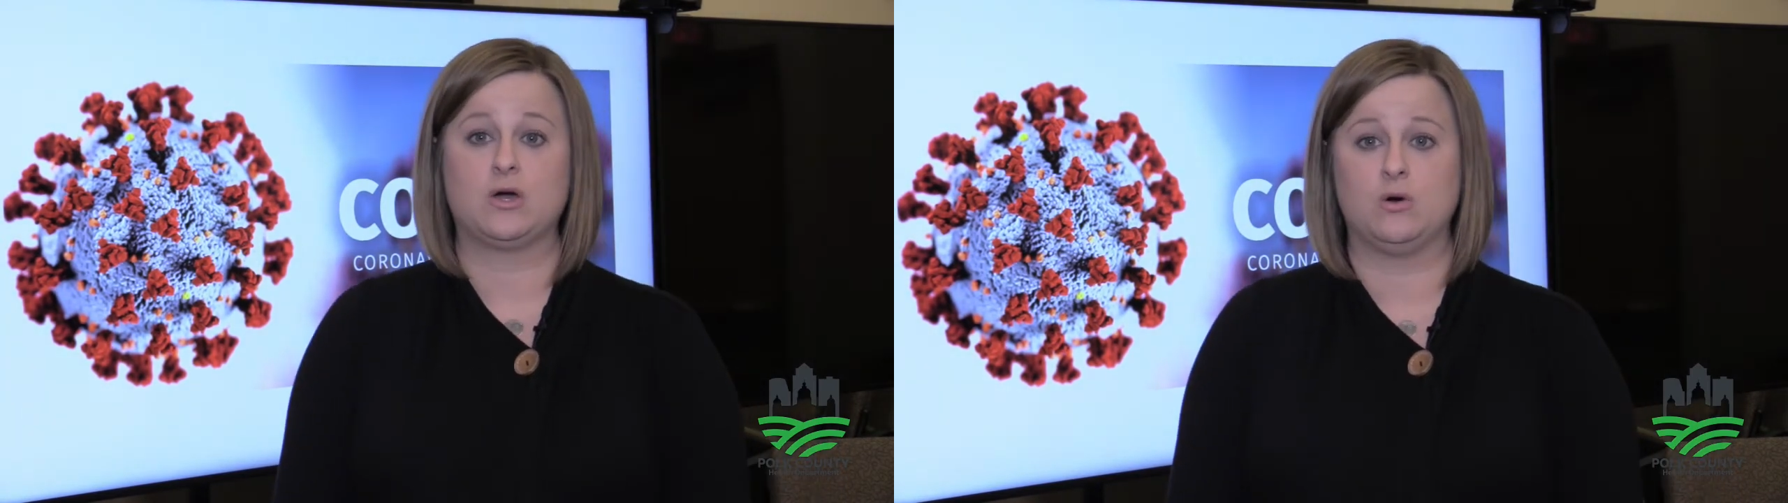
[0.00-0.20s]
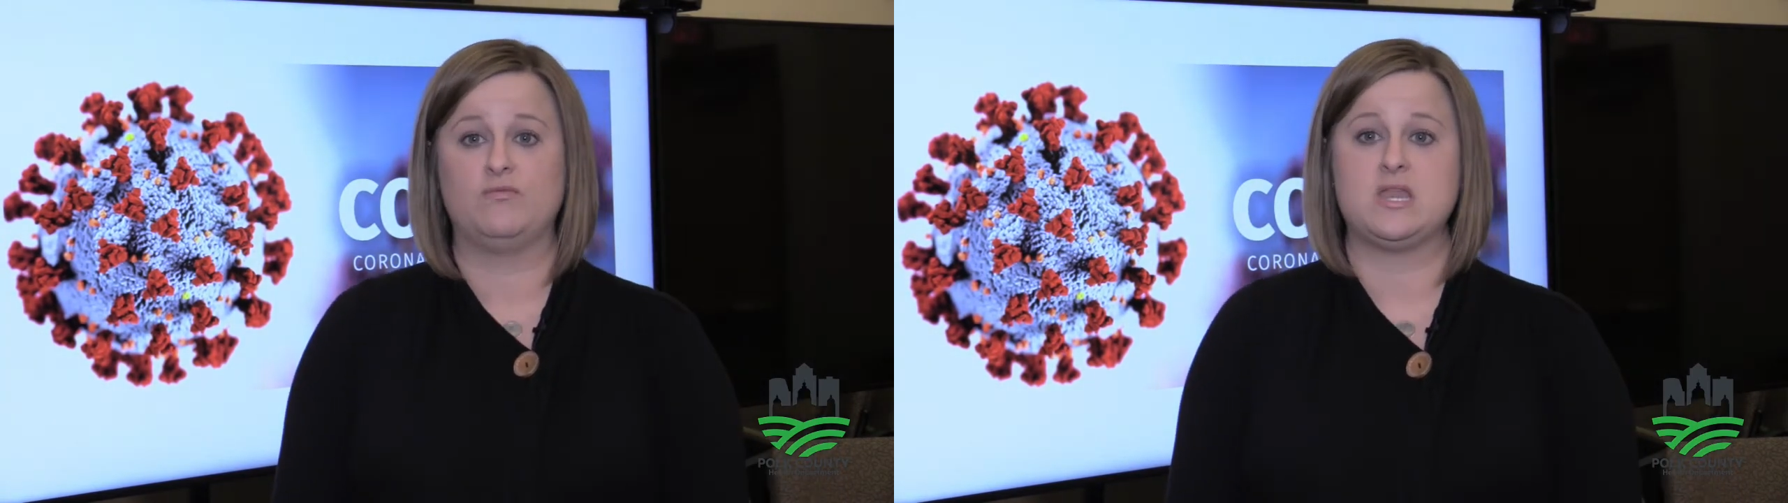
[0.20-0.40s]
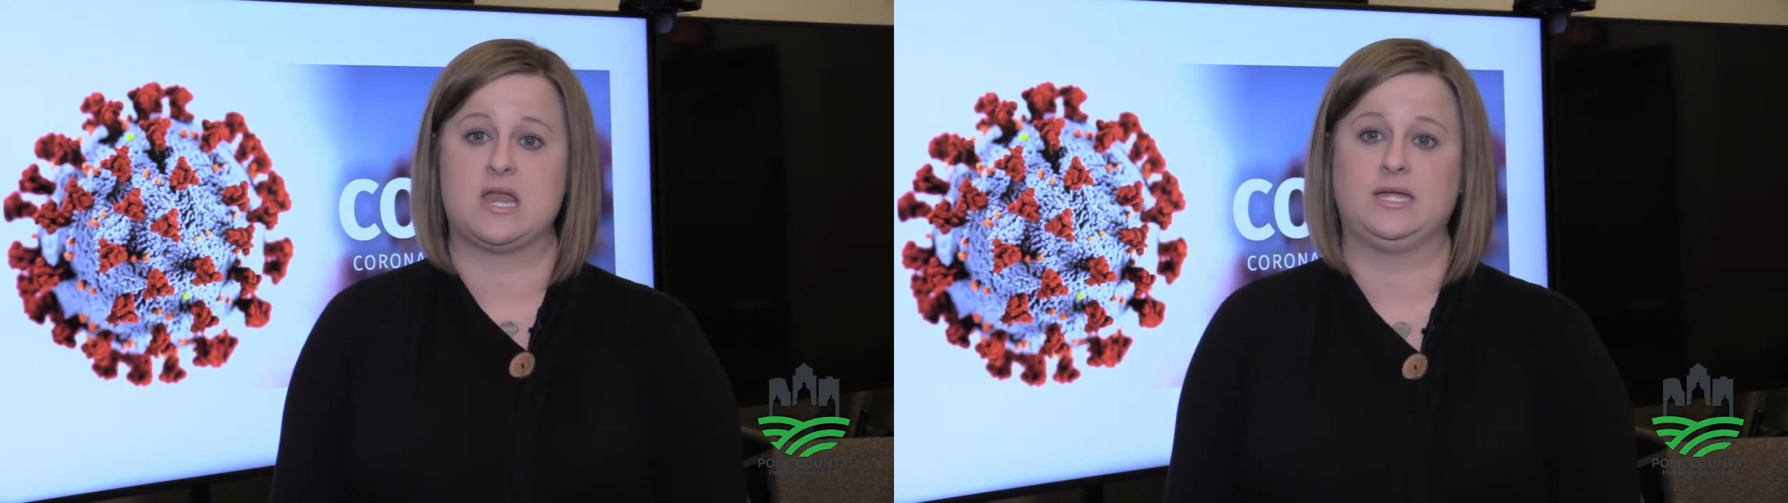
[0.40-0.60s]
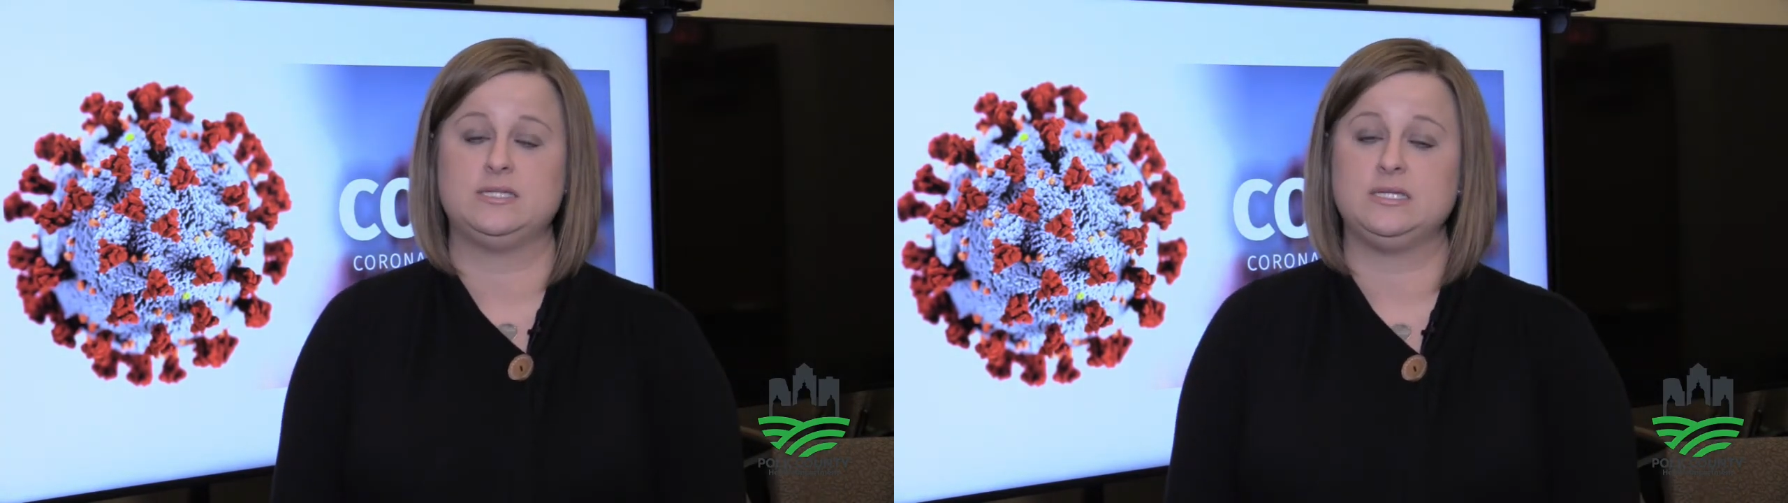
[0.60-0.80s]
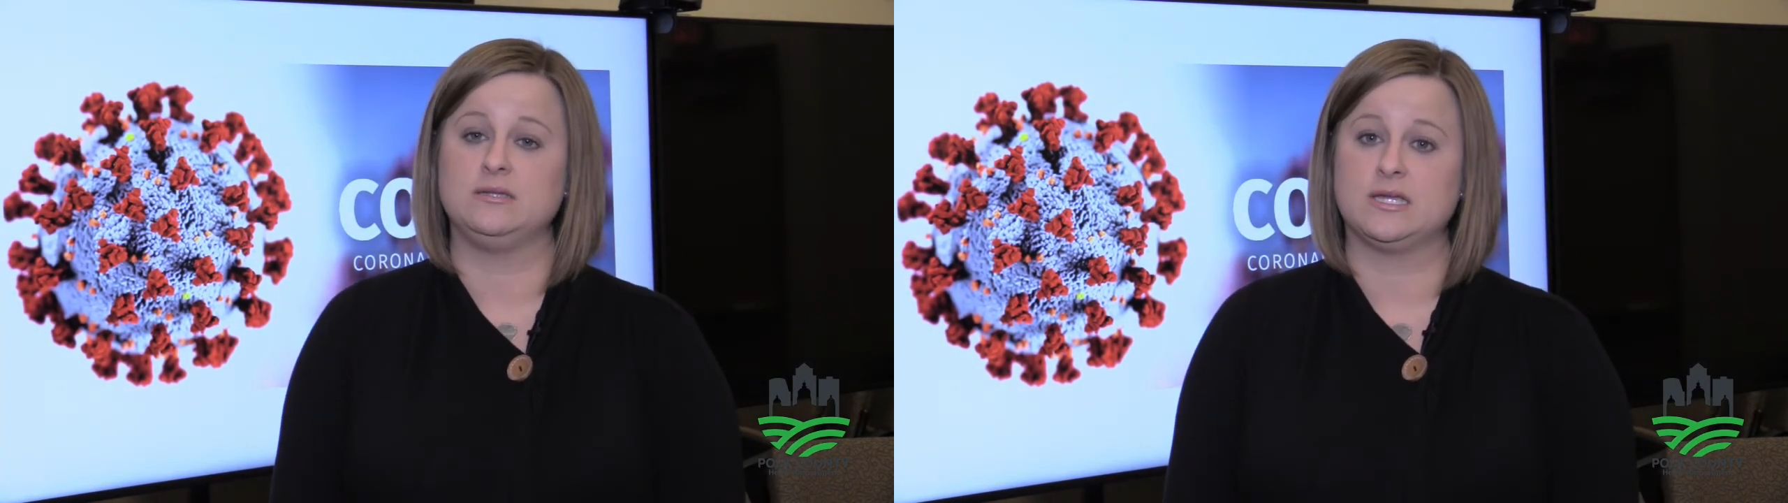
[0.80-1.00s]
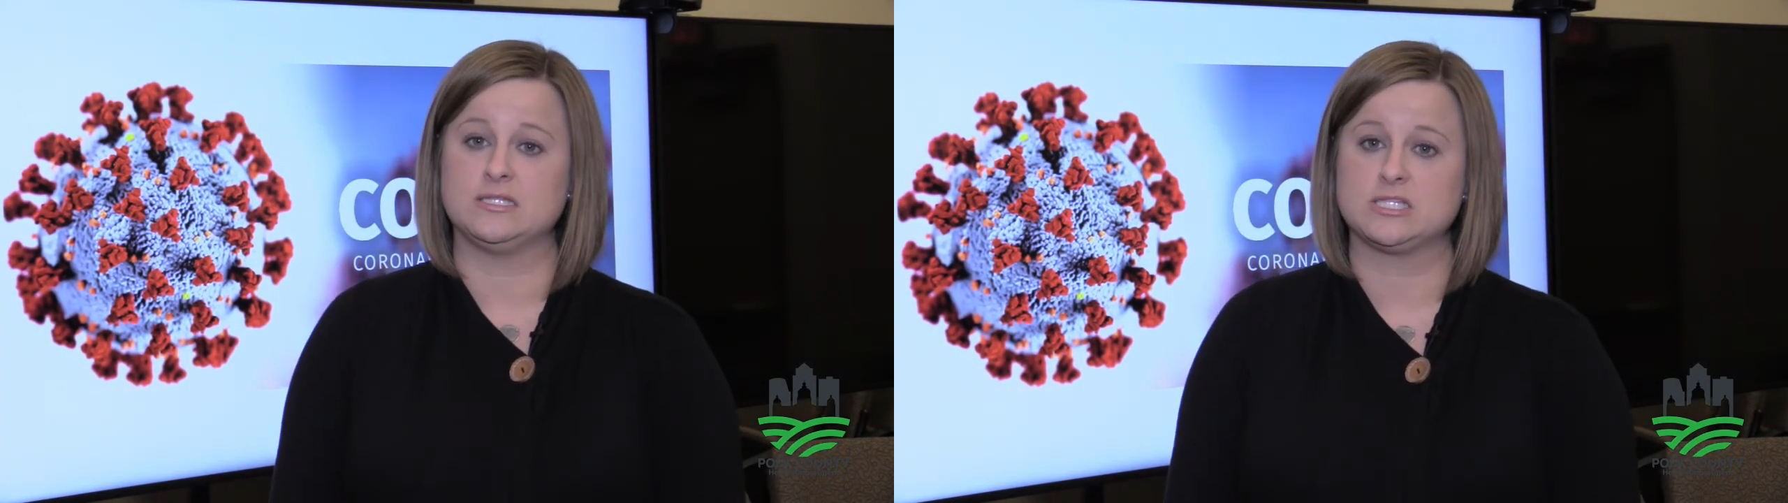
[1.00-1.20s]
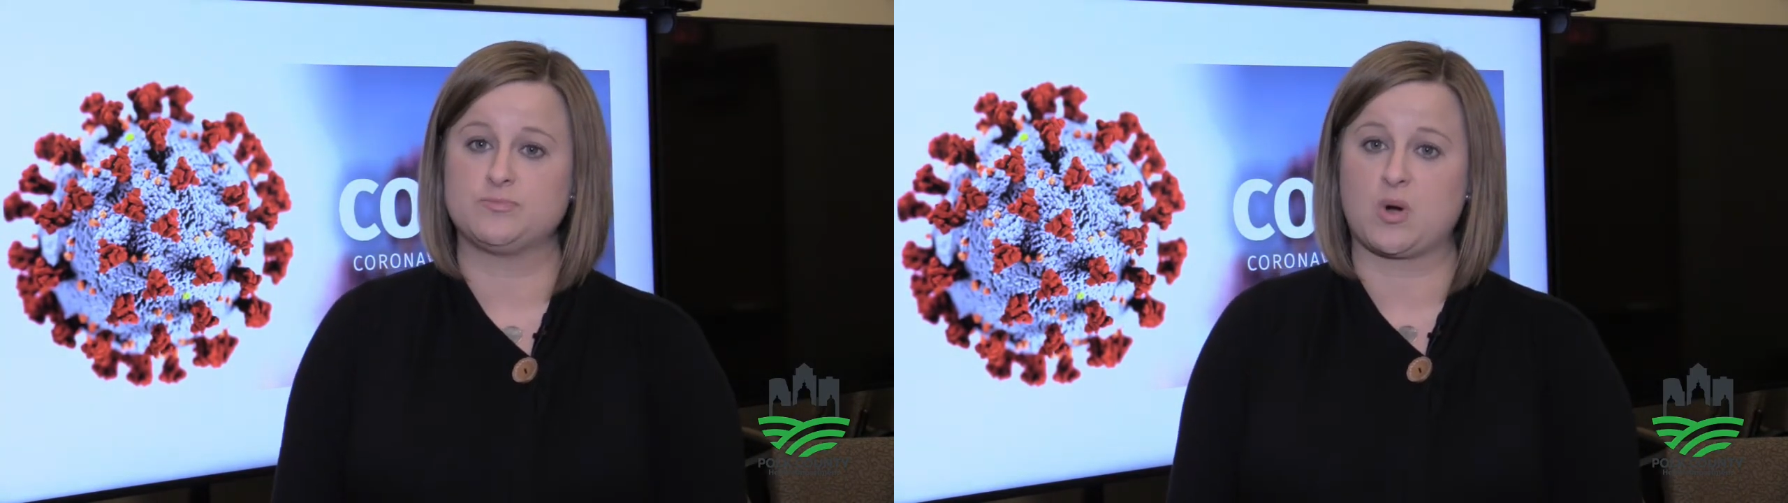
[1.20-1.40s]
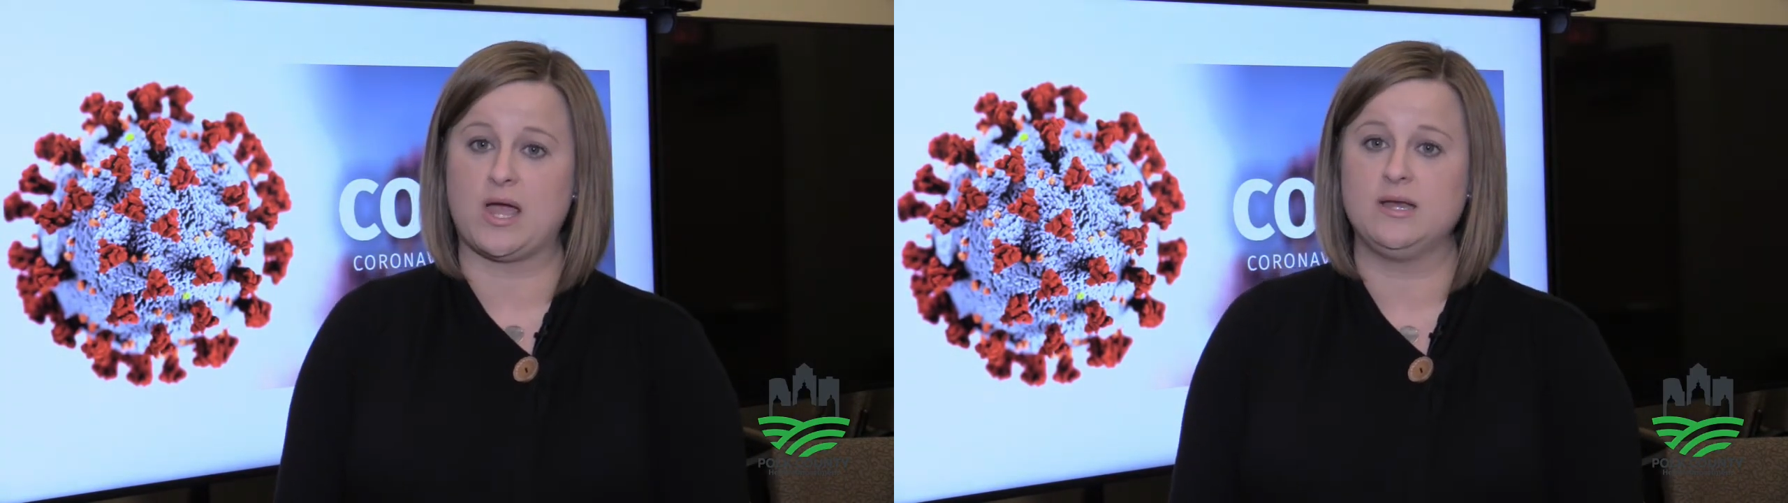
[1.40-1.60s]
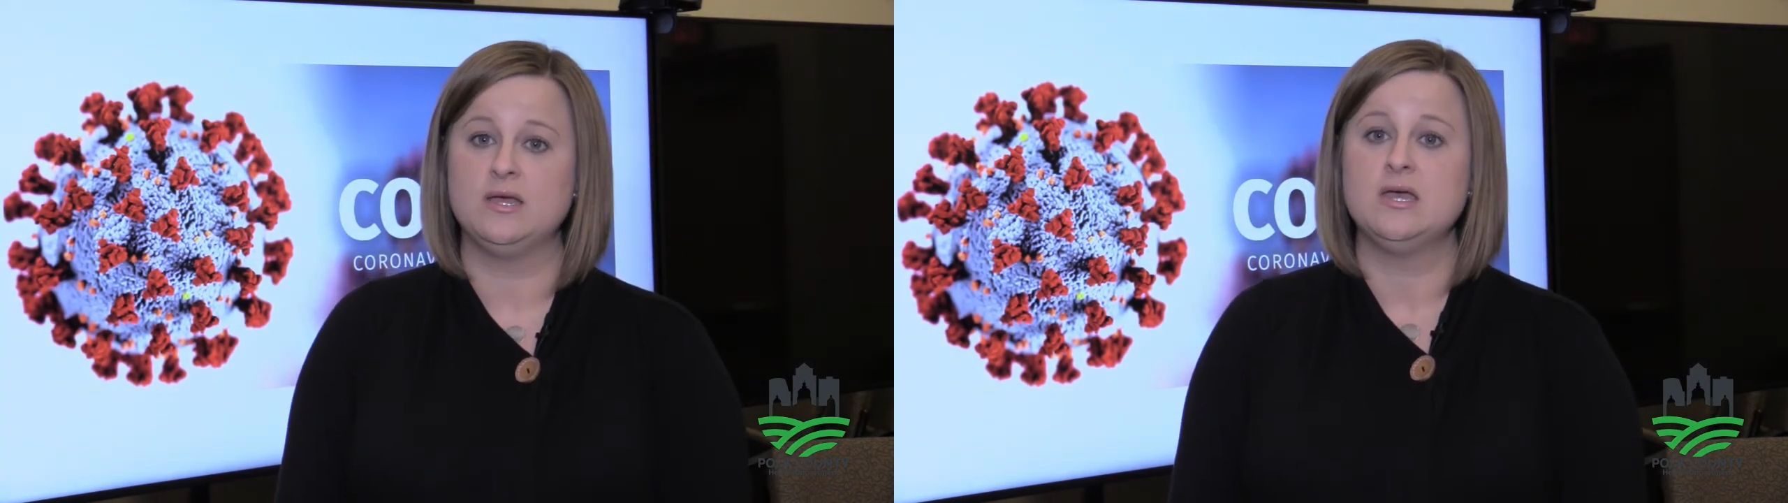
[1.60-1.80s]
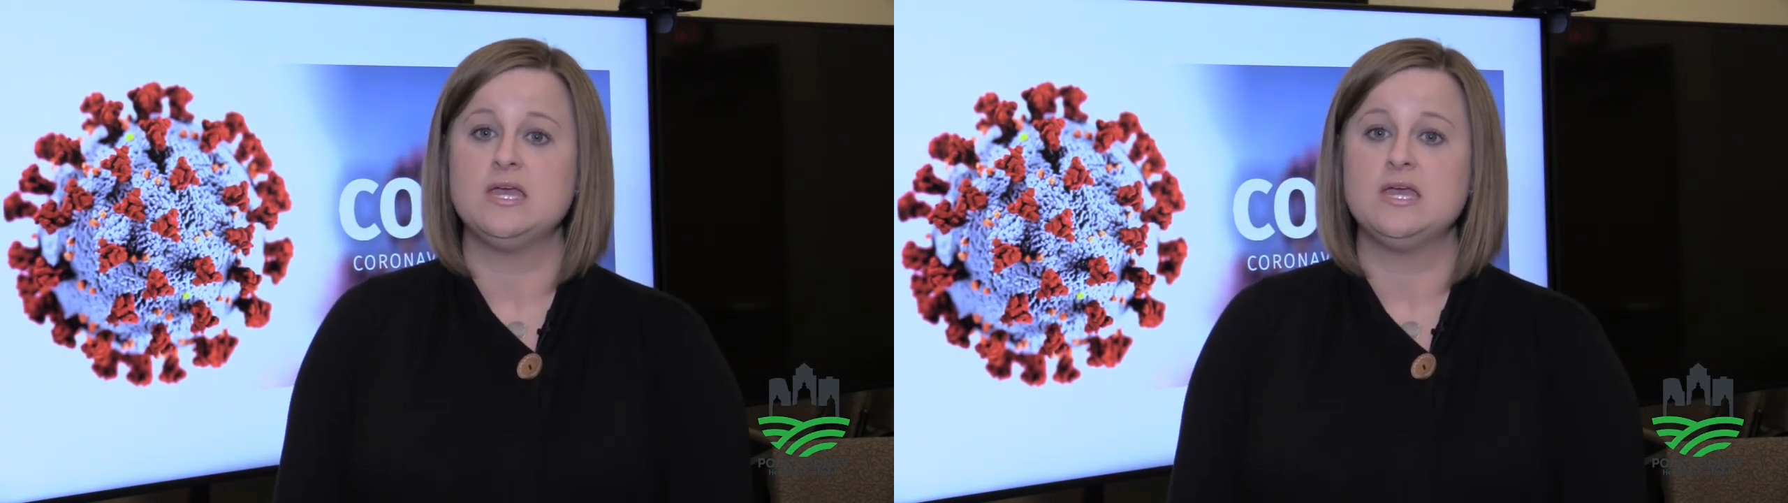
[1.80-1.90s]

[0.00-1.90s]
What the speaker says: COVID-19 can spread